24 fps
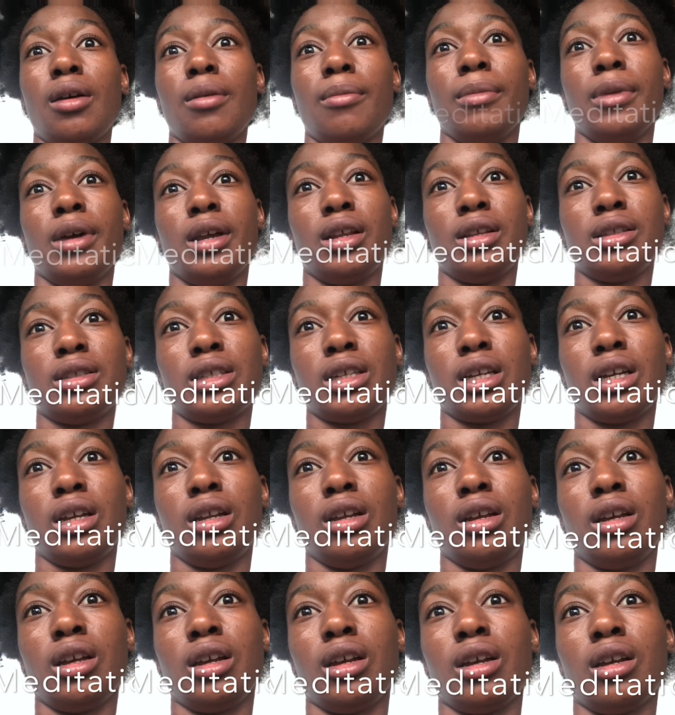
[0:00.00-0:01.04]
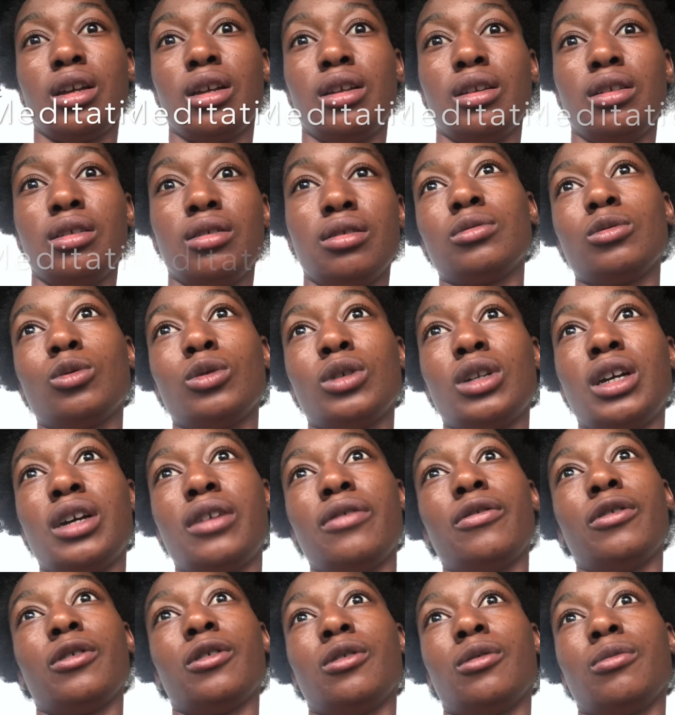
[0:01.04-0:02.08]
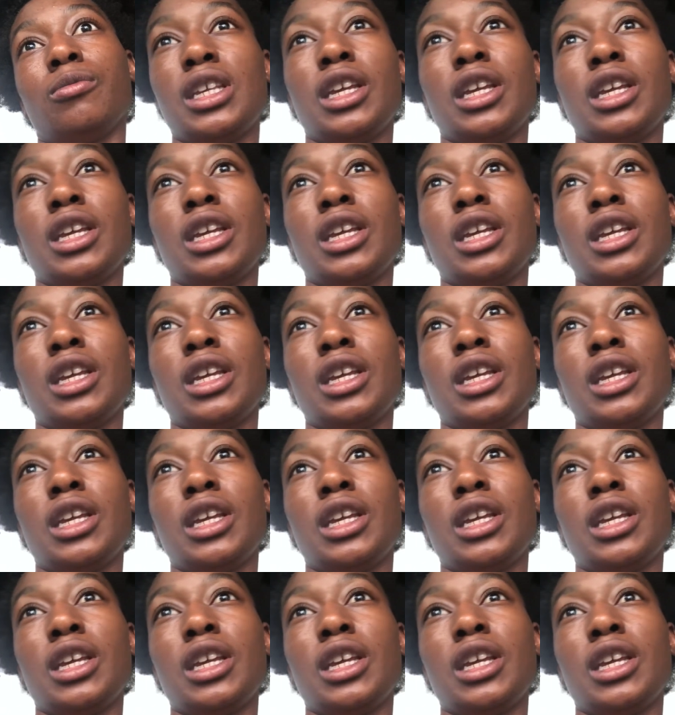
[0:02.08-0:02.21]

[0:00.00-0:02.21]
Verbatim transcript: meditating and whatever.